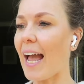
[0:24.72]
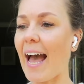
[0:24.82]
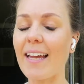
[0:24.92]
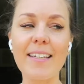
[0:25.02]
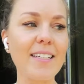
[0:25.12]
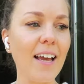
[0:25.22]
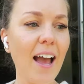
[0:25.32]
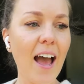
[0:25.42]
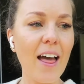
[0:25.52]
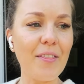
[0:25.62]
And
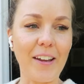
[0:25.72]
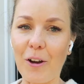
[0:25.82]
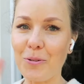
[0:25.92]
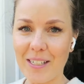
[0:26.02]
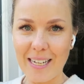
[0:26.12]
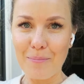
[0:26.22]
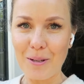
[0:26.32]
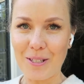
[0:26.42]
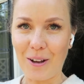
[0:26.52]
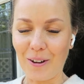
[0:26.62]
the oat
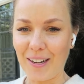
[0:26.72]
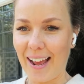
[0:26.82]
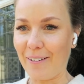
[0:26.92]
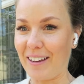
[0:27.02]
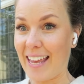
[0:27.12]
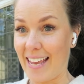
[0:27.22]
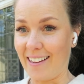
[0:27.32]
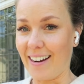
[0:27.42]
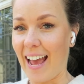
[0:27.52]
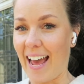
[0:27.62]
sleepers are now
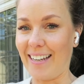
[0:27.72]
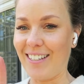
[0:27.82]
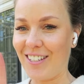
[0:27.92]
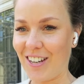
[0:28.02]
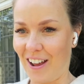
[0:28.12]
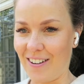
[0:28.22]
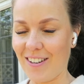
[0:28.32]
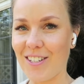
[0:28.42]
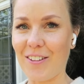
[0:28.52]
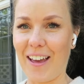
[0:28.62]
in and
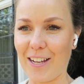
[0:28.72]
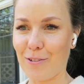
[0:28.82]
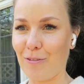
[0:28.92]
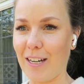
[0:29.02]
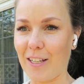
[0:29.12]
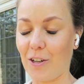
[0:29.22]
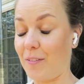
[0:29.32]
done, so that's really good.